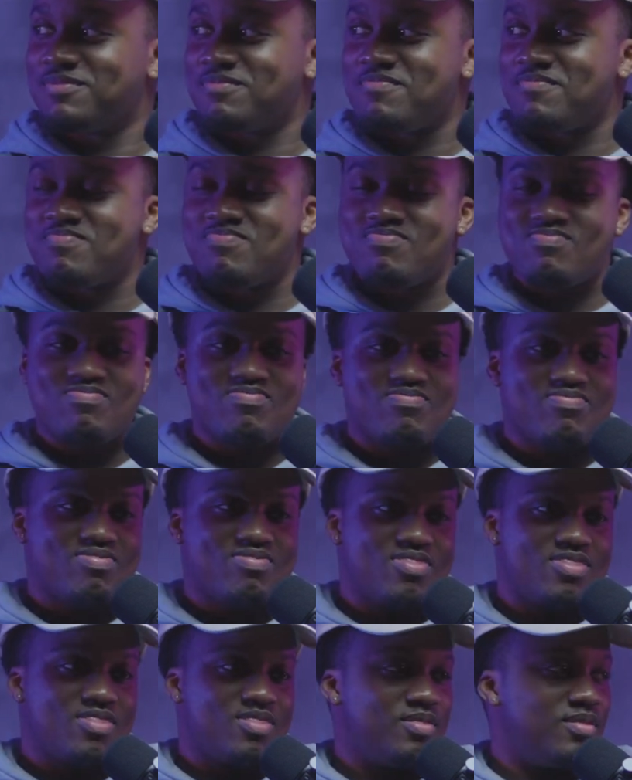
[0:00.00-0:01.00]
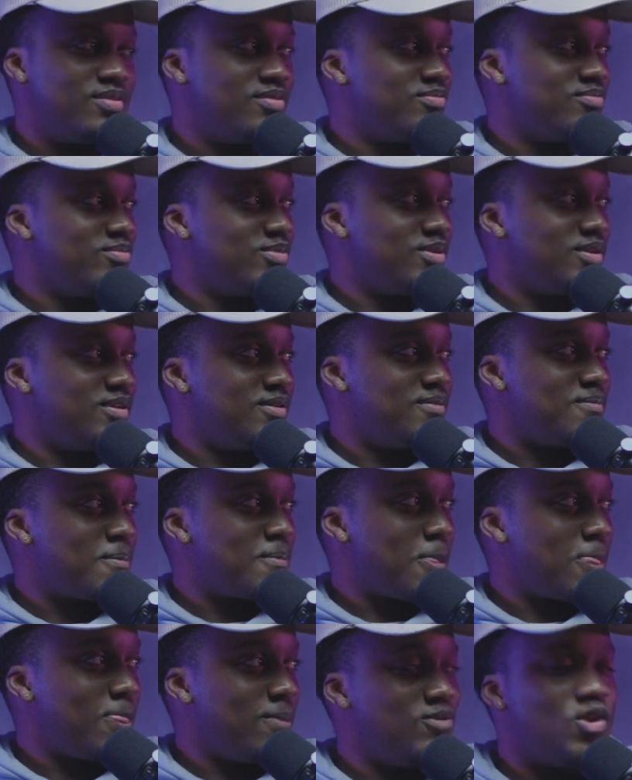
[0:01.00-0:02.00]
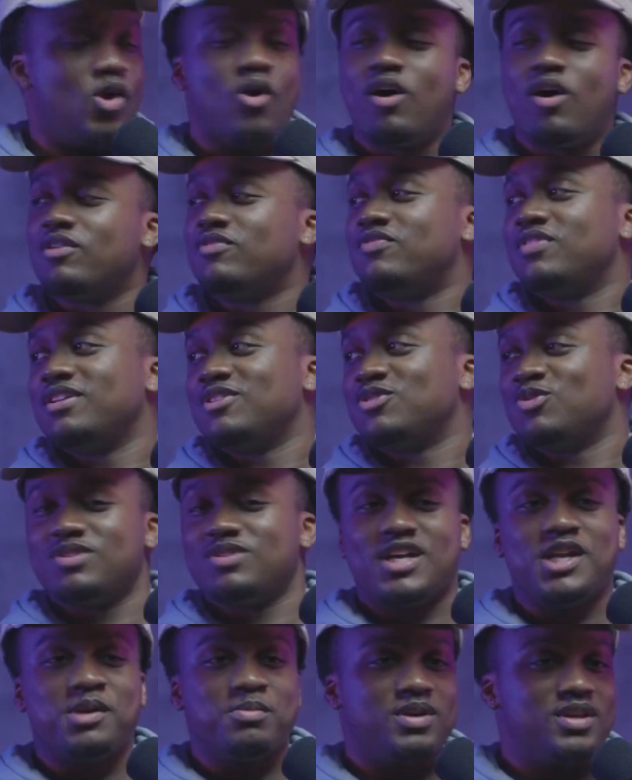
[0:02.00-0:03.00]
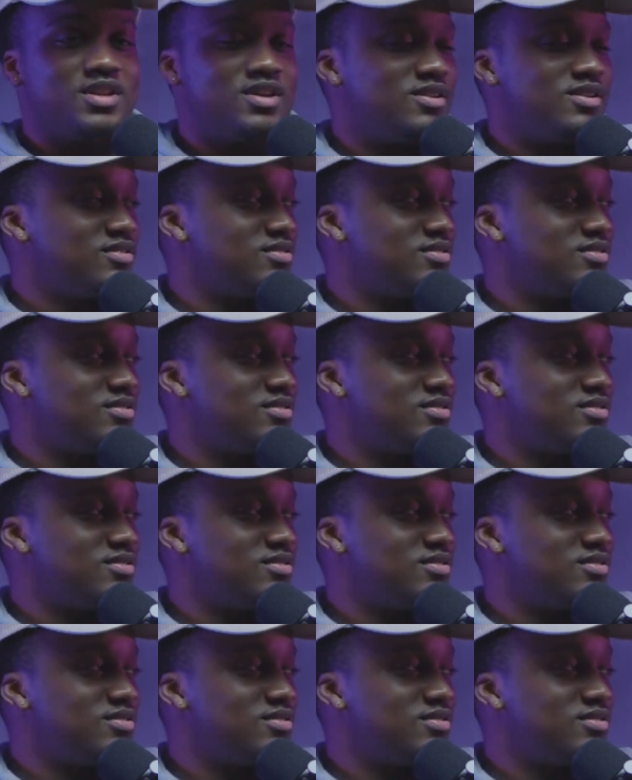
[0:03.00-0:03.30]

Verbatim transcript: Mm. But no hard feeling towards anybody, though.